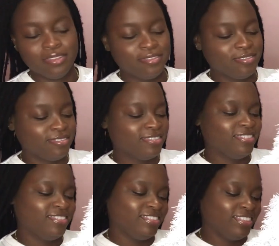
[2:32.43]

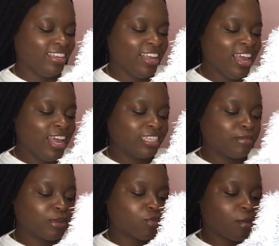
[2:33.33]
to
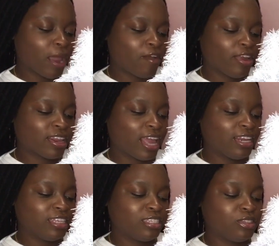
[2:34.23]
put where my ring light
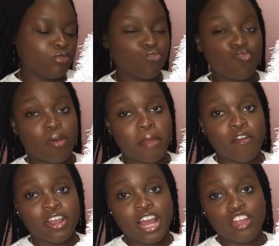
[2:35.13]
is where my
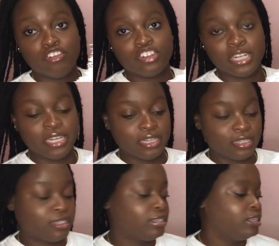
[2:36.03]
ring light usually is
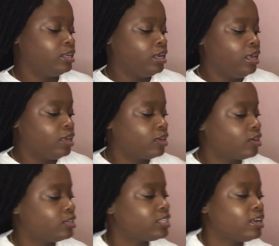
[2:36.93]

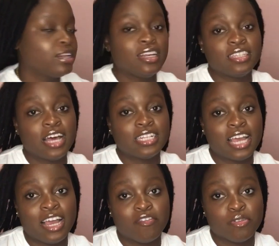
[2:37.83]
because other than that I
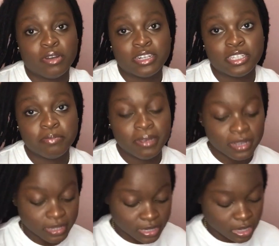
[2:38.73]
have no other
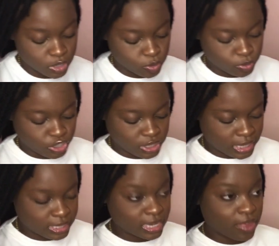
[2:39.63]
space so
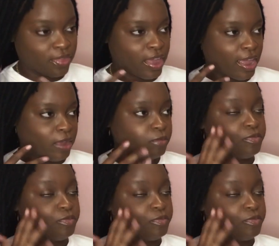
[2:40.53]
she's there